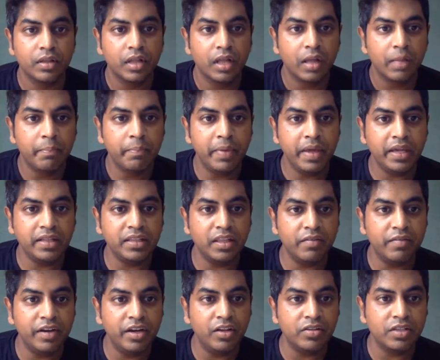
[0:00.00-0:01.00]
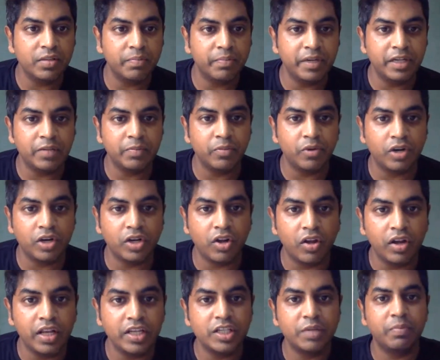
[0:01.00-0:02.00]
Make the videos a bit more
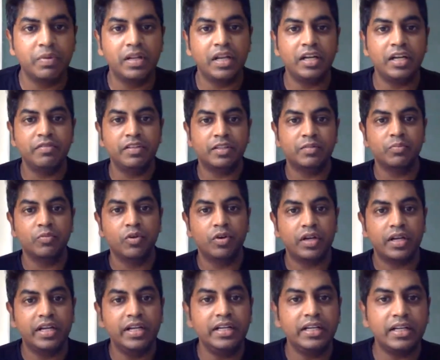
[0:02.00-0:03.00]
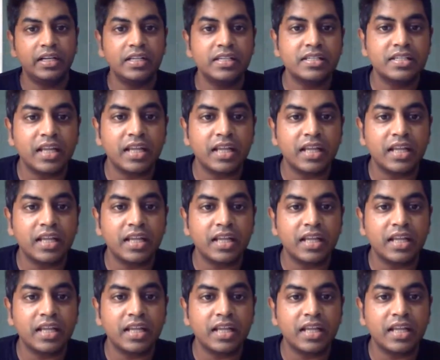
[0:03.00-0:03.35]
knowledgeable and with more interest.